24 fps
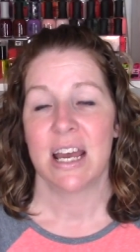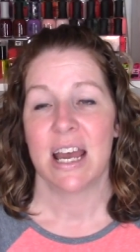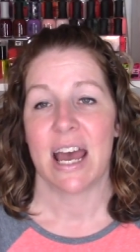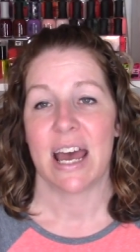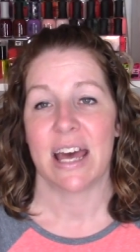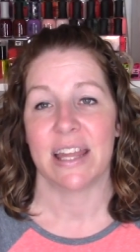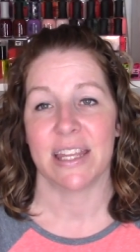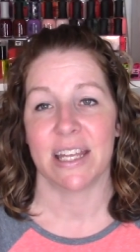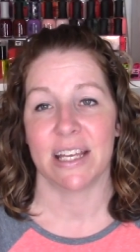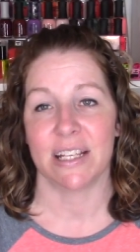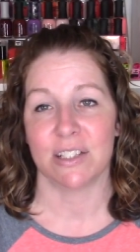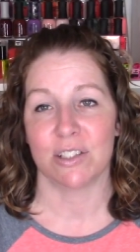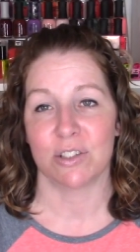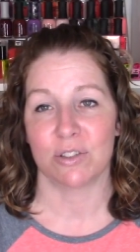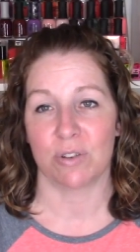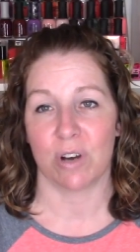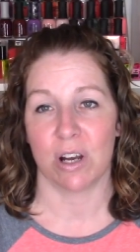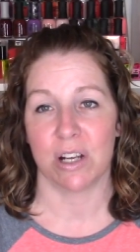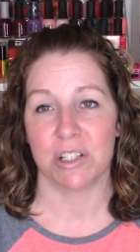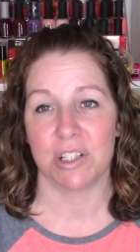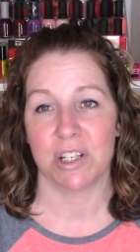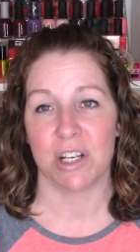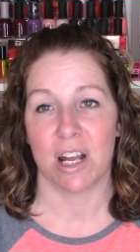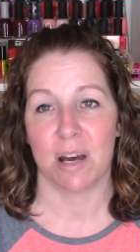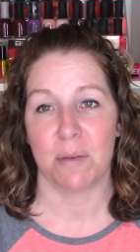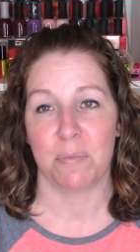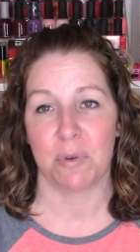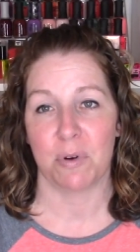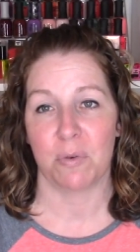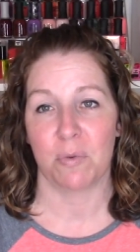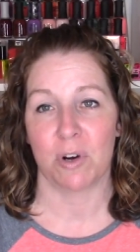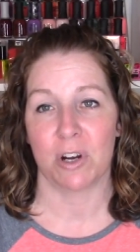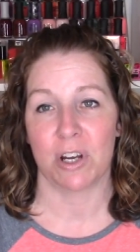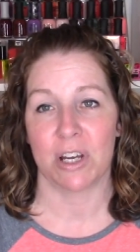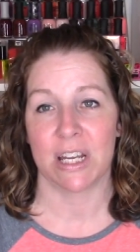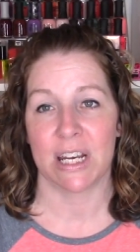and then scrunch it up
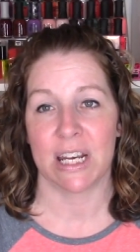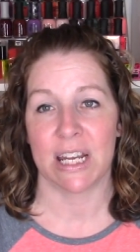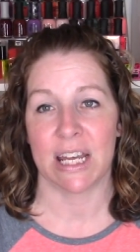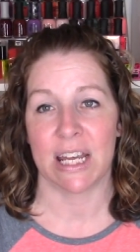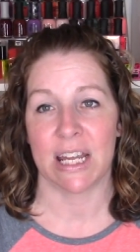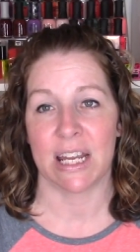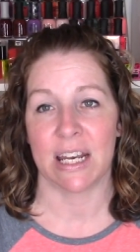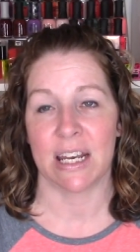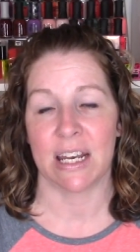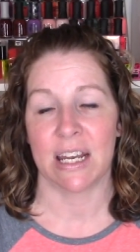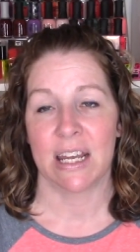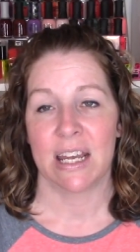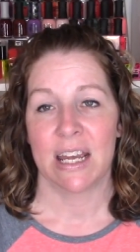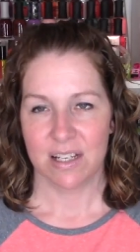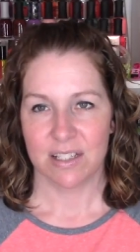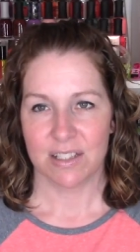and work it in.